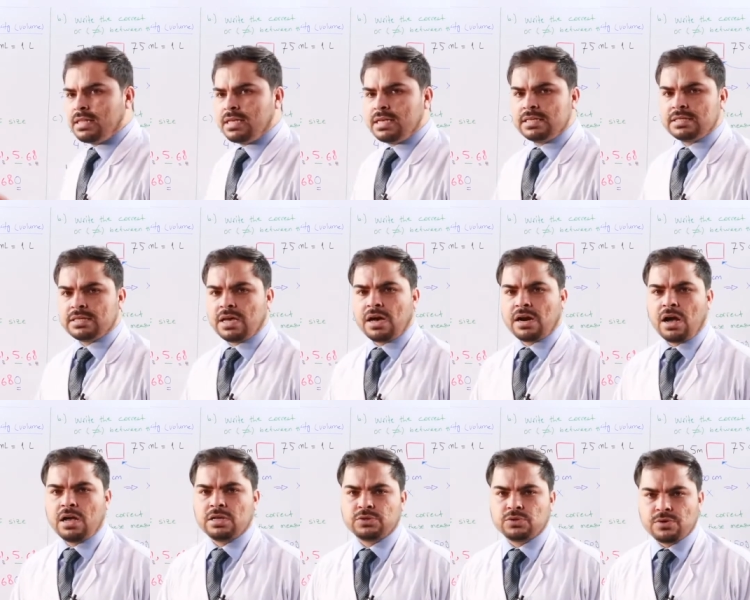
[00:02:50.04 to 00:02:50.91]
these are
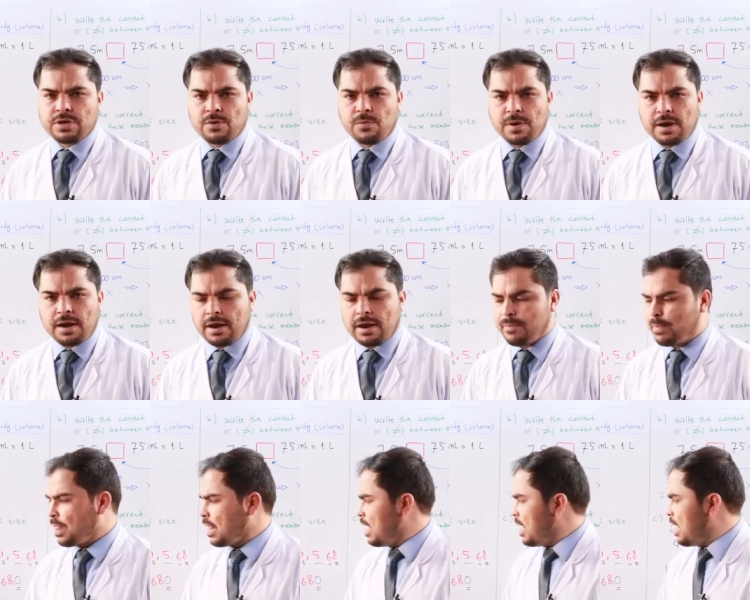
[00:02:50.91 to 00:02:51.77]
also equal
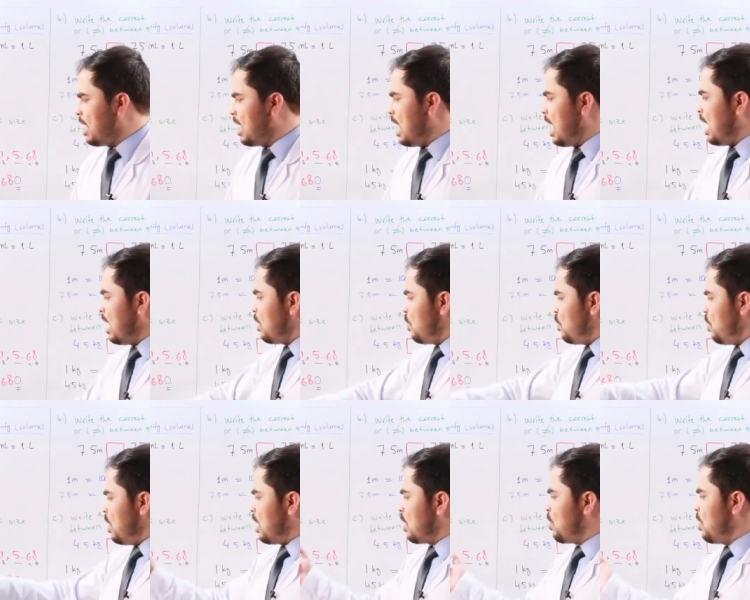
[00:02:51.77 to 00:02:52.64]

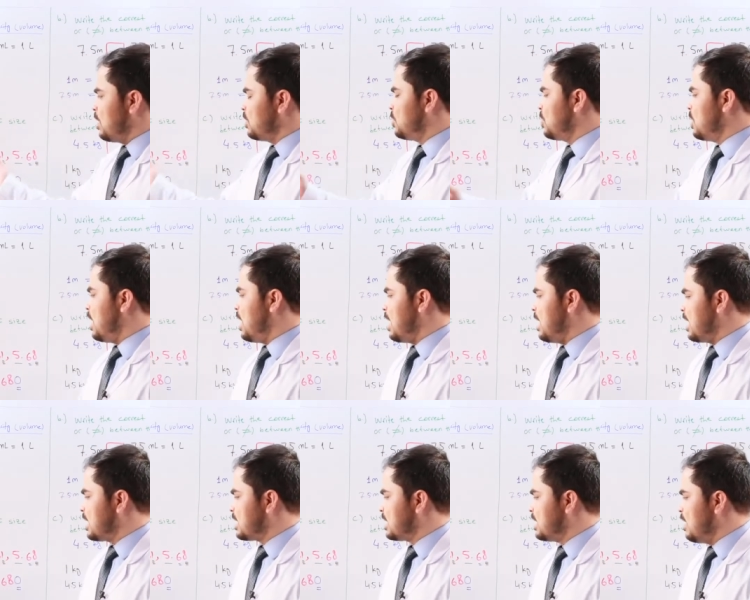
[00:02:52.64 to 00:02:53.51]
we are going to the
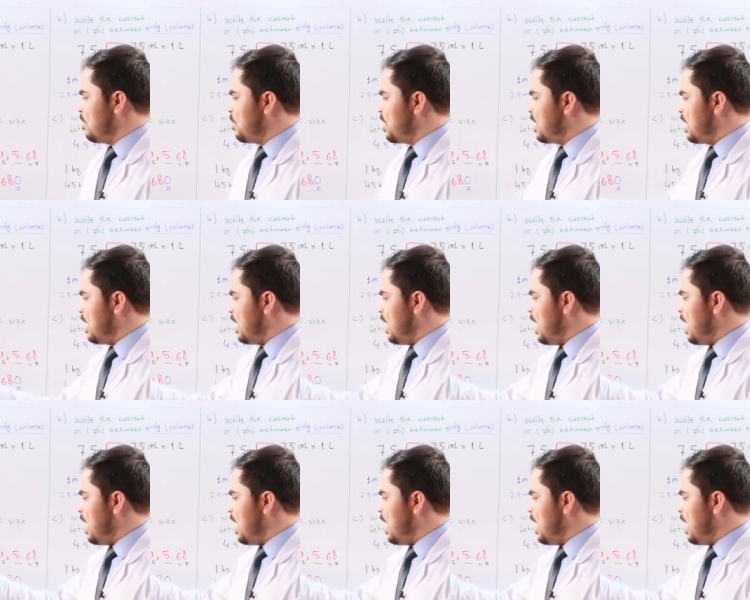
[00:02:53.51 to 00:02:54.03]
next number